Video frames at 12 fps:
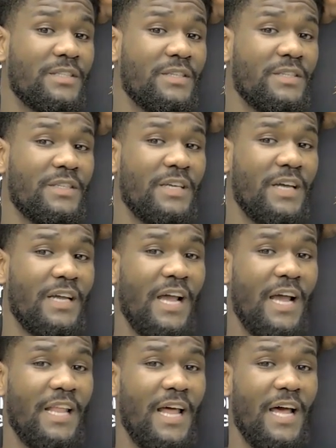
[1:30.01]
Oh, yeah, I
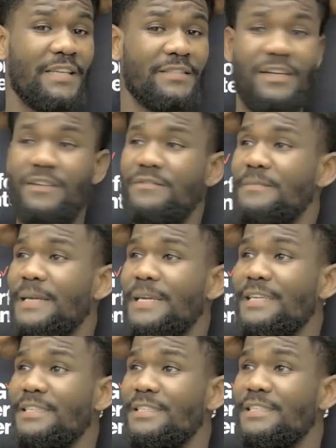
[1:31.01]
got a lot of stuff,
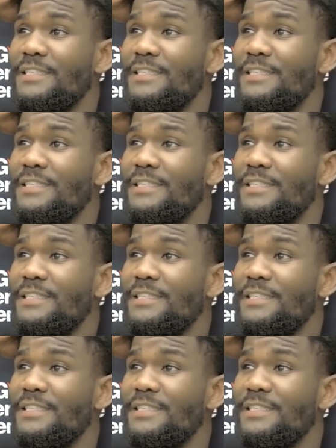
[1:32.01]
man.